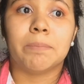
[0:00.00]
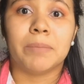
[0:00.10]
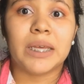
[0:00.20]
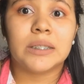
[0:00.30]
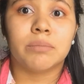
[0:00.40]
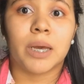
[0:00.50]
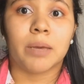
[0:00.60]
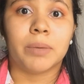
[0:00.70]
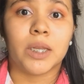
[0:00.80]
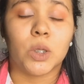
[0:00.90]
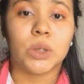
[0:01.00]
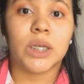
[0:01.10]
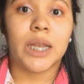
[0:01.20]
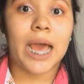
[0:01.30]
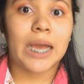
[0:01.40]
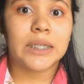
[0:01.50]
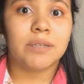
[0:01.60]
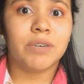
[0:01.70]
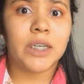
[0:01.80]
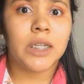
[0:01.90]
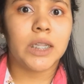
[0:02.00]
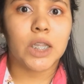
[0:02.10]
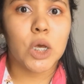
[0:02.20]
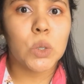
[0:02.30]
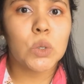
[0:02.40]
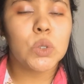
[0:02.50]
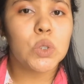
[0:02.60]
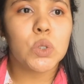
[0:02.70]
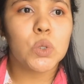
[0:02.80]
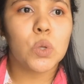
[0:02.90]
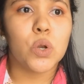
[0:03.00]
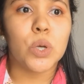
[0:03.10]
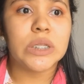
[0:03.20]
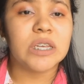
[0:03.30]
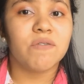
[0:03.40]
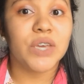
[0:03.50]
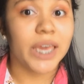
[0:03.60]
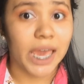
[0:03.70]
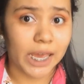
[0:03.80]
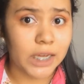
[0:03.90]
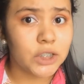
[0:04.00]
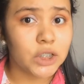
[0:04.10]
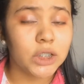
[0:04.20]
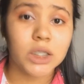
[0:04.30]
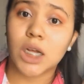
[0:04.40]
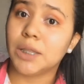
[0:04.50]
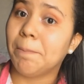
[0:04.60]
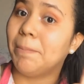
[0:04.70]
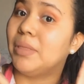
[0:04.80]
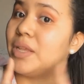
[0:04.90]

miss my videos, and activate those notifications on the